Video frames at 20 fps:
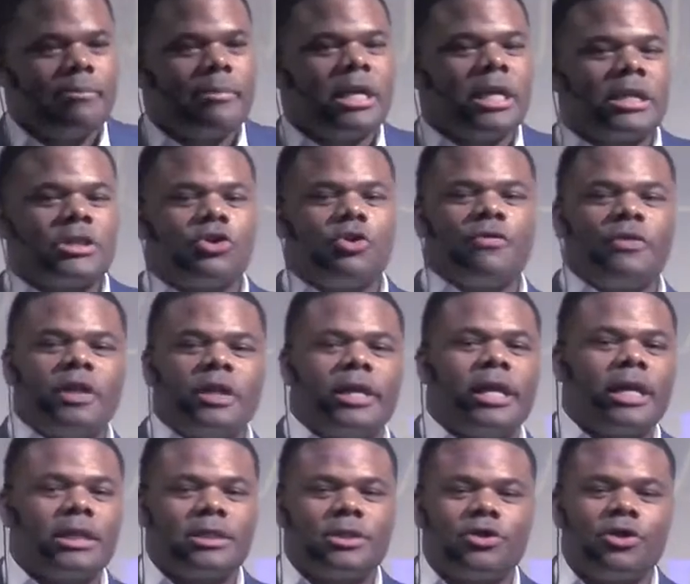Because over the
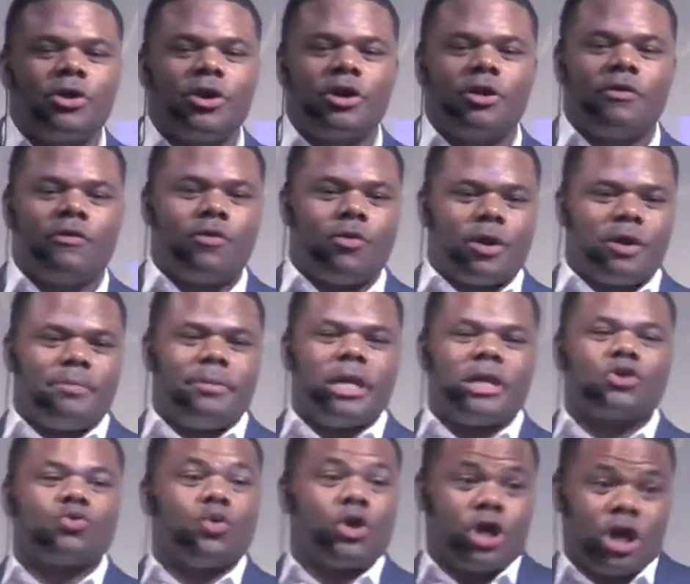next 30 or 40
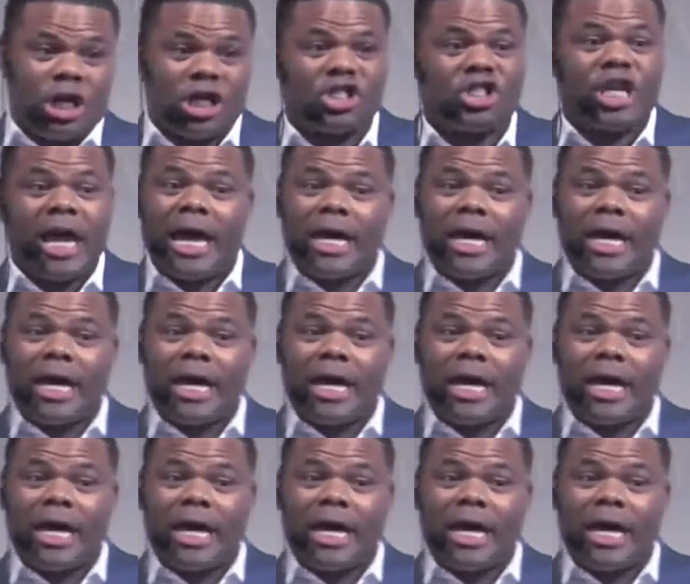minutes, we're going to